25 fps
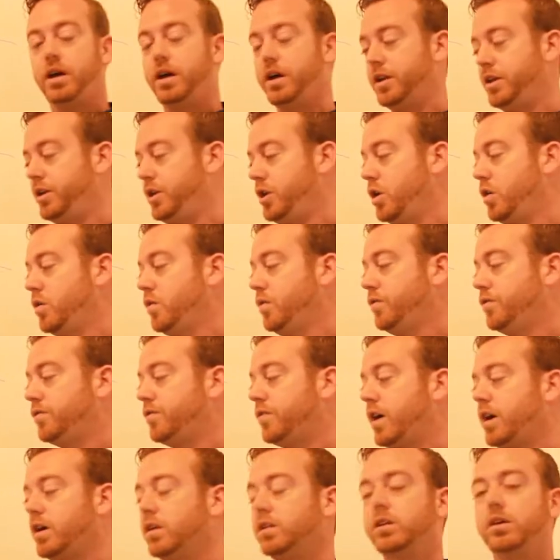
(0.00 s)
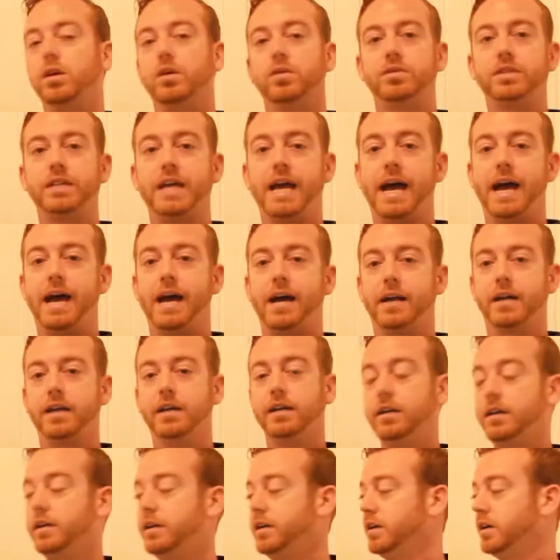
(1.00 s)
a no-follow tag
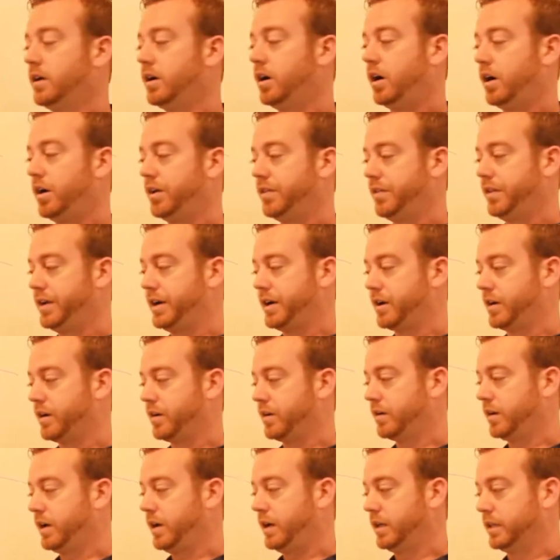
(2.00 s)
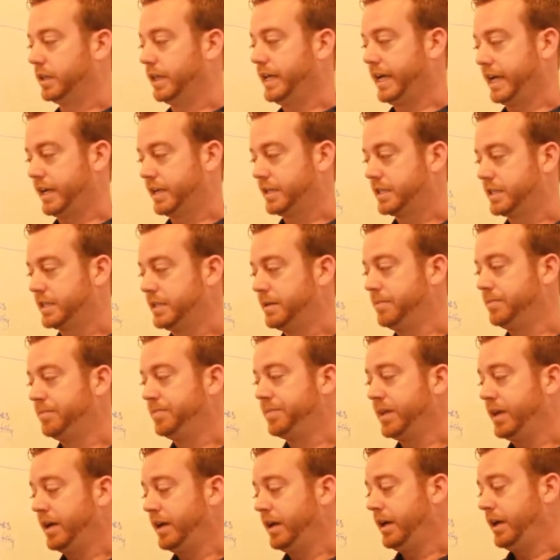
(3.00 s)
on their links.
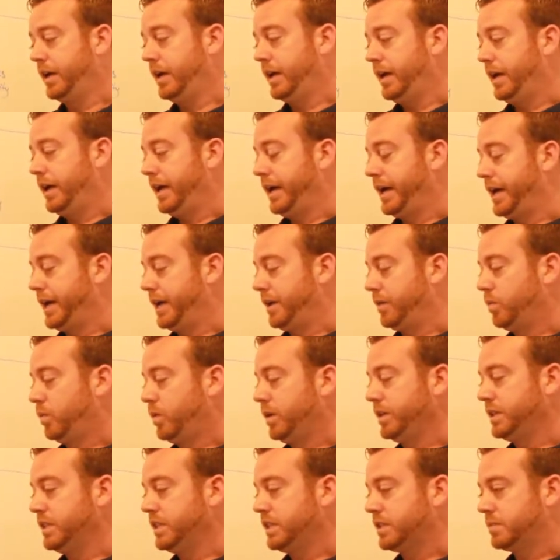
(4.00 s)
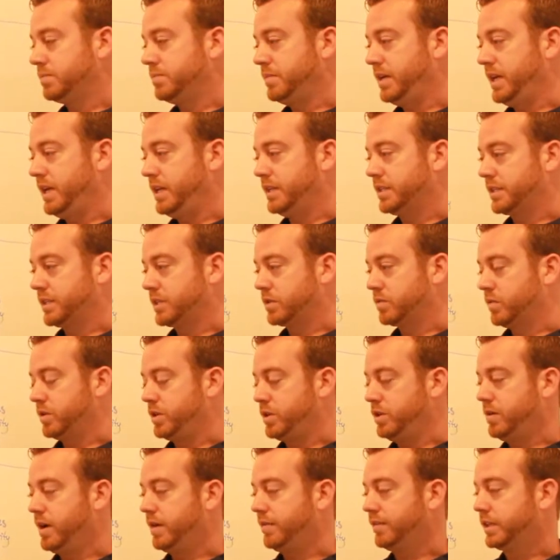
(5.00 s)
And what this means is
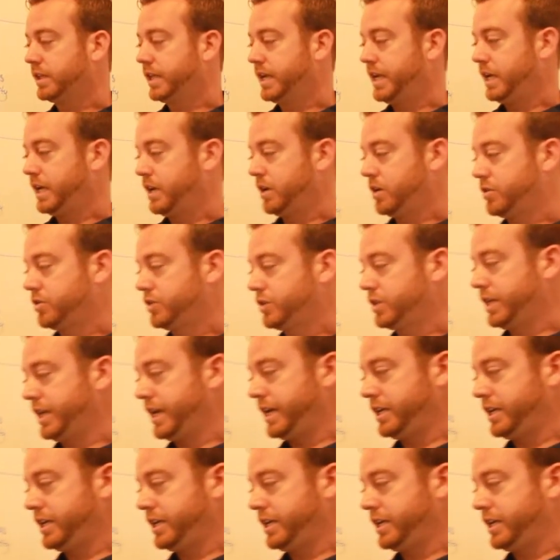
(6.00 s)
when you have a link, here's the